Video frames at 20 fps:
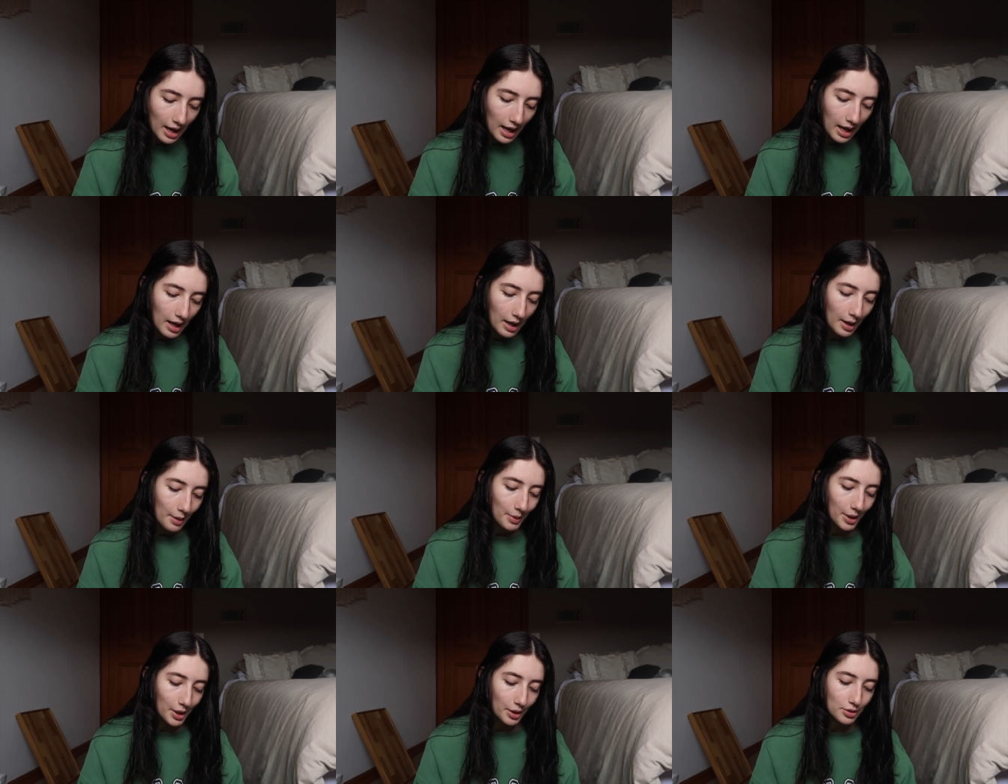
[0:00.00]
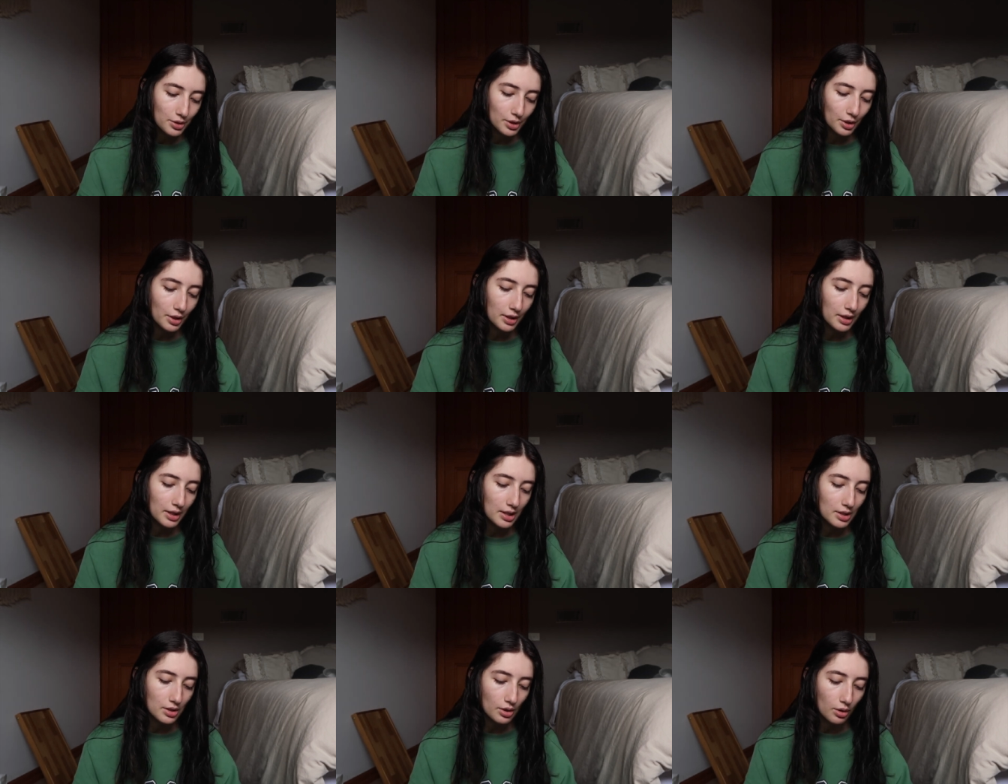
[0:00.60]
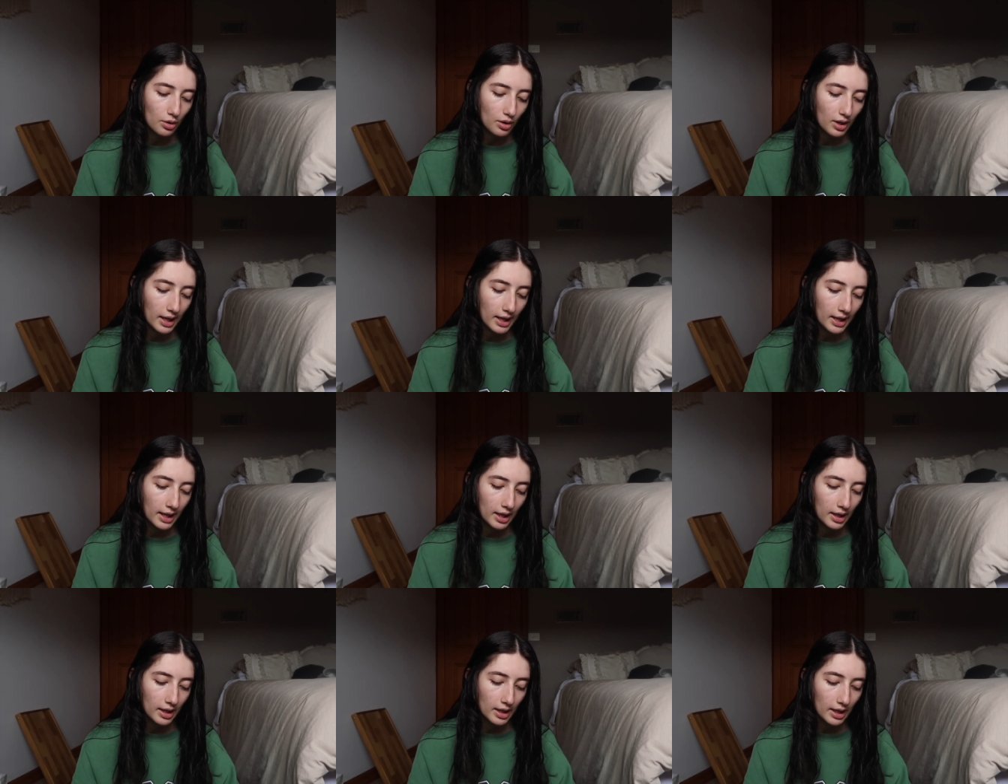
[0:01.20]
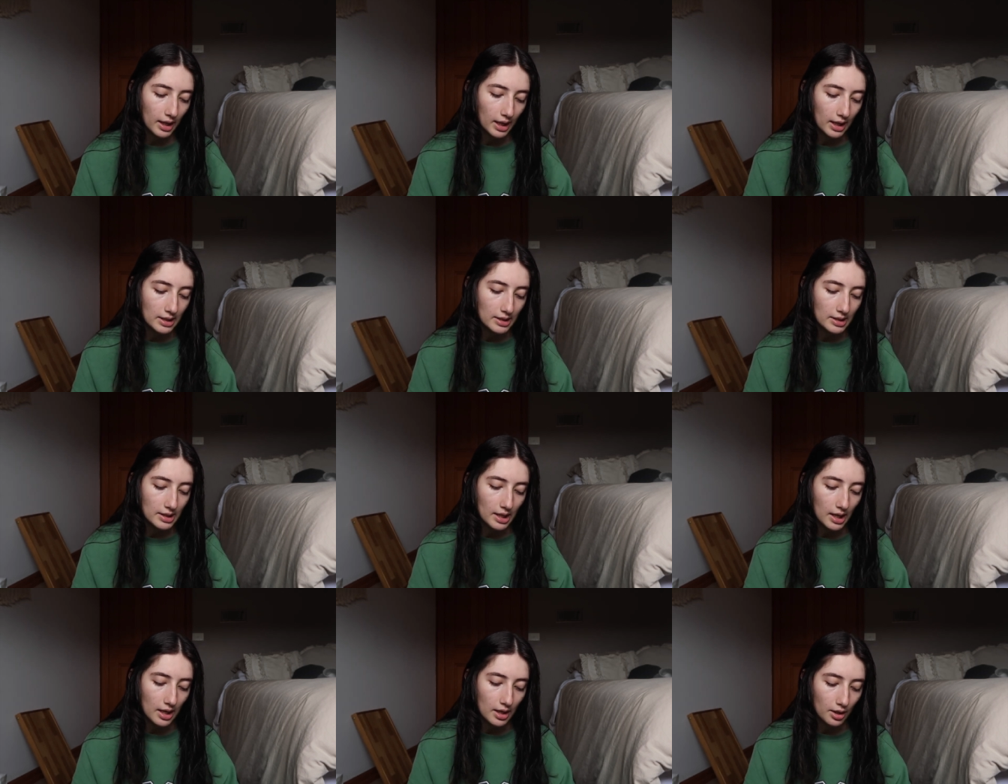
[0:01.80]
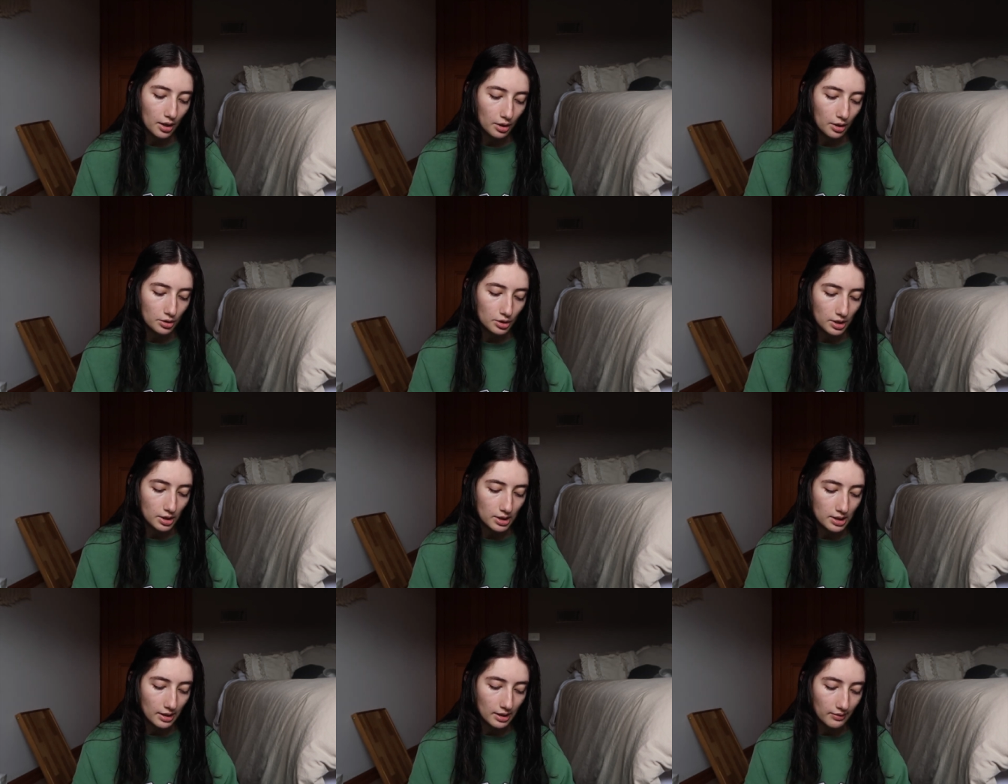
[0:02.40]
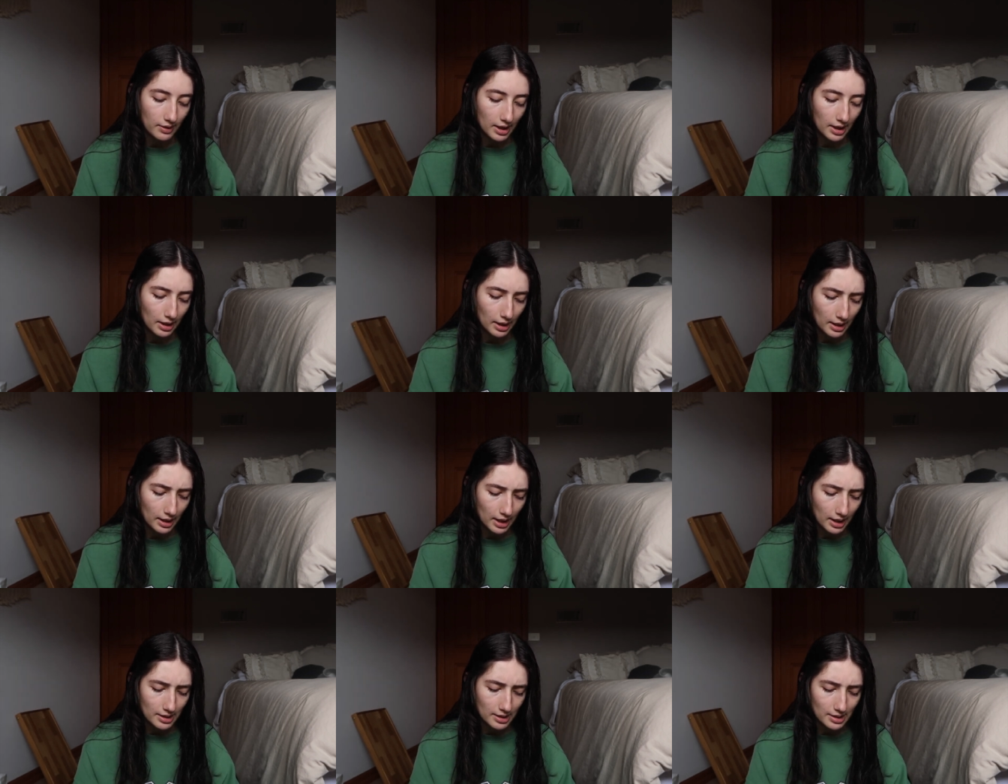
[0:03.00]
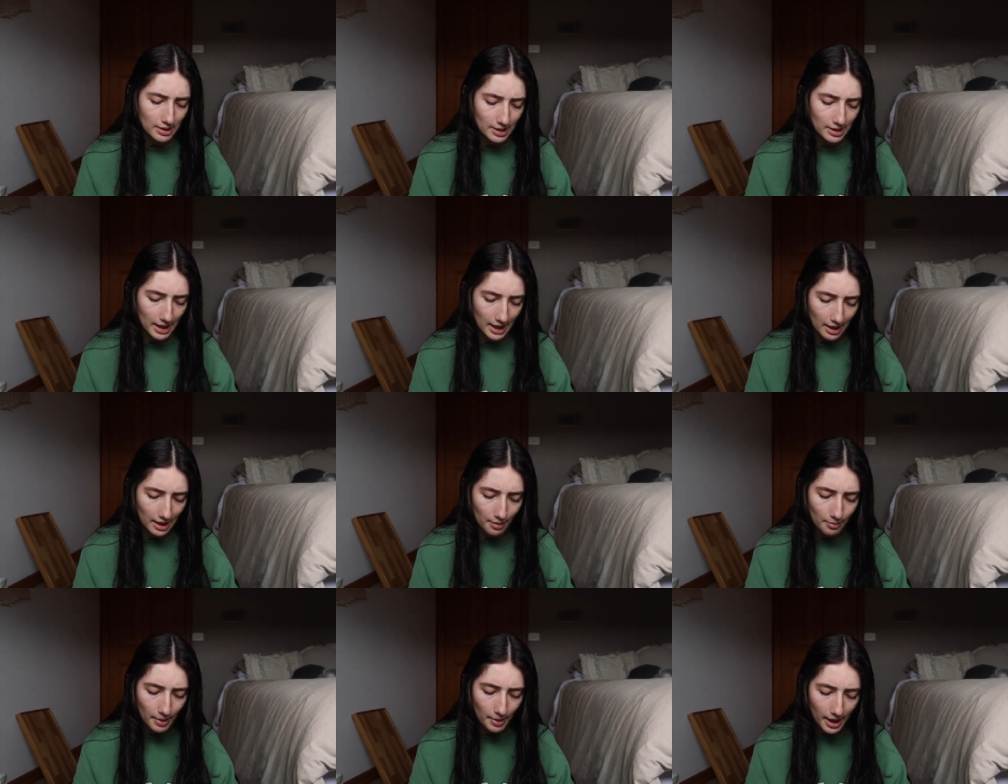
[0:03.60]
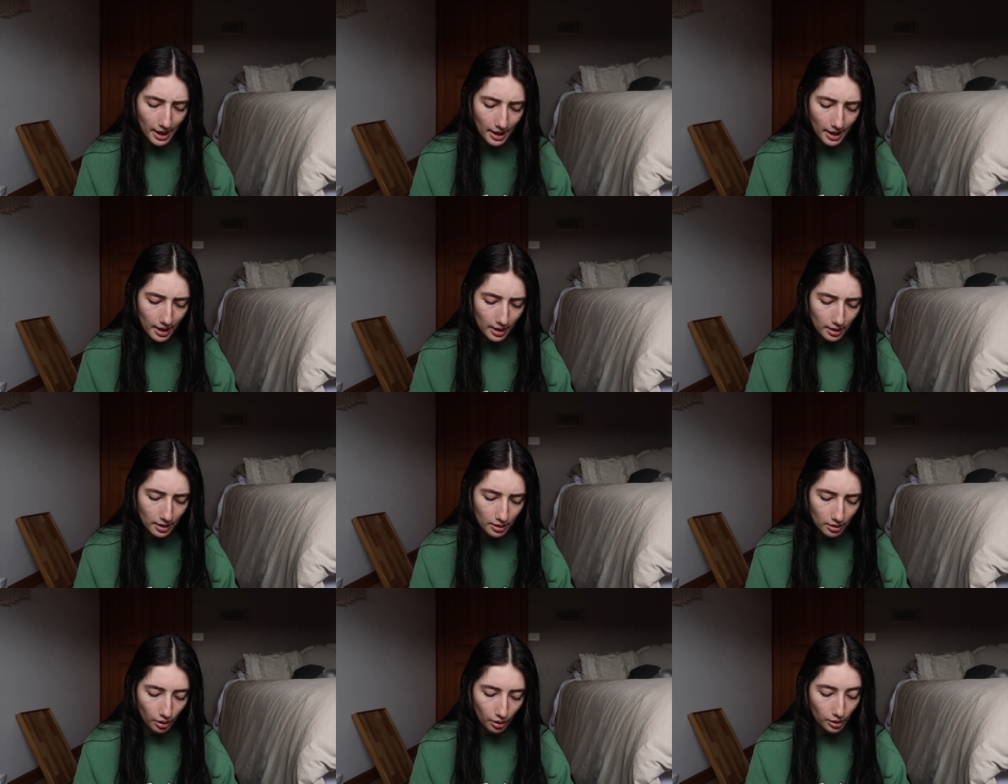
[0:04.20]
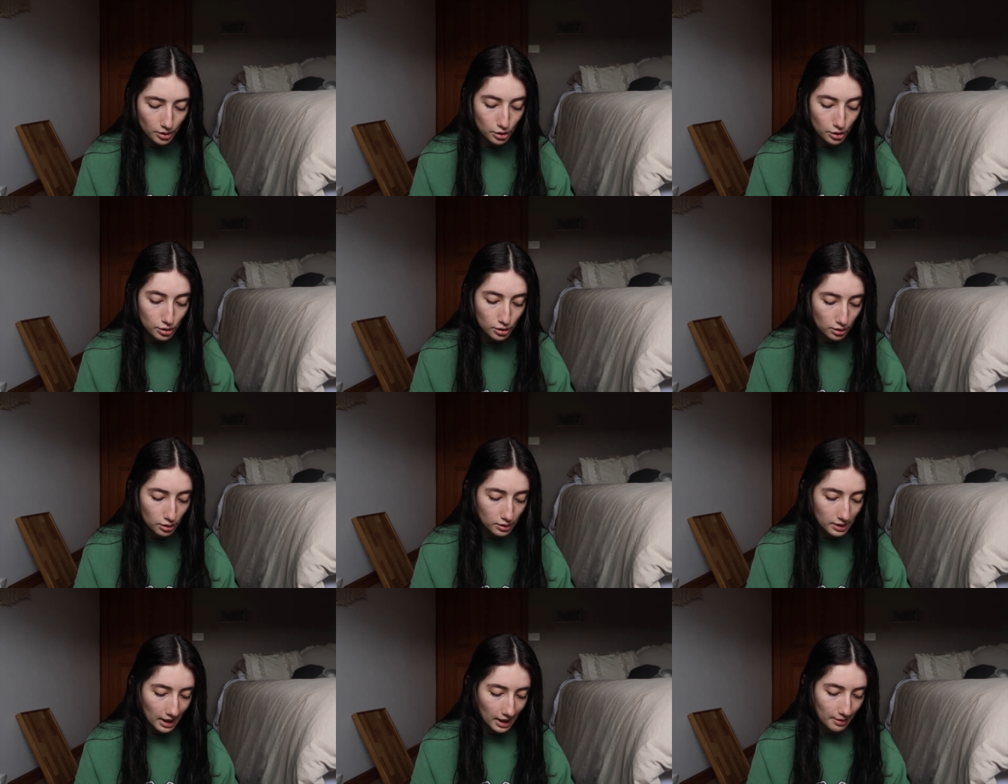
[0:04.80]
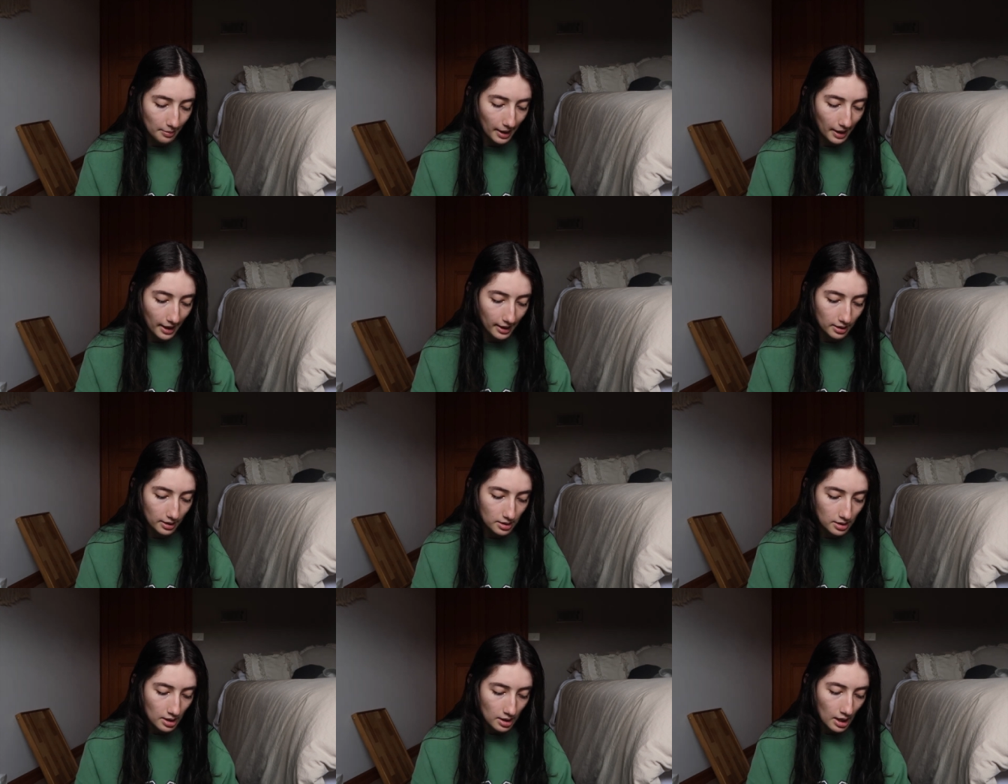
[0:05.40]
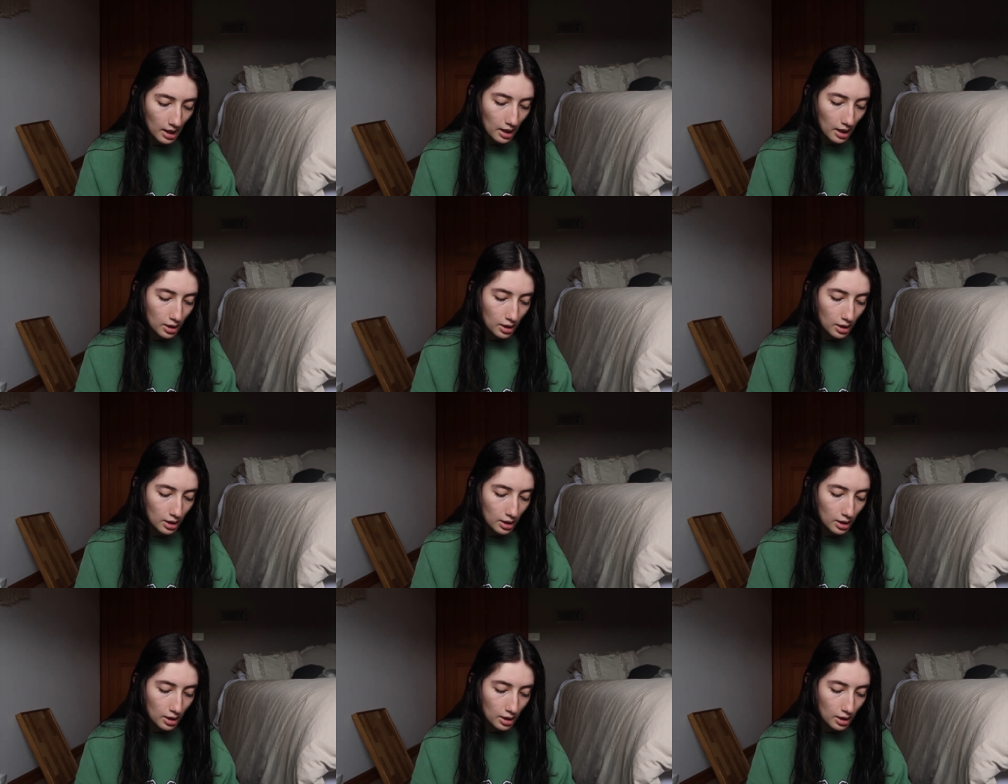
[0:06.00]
Um, I also got this Organic India Conscious Living, I think it's a tea bag. Oh, it's two tea bags.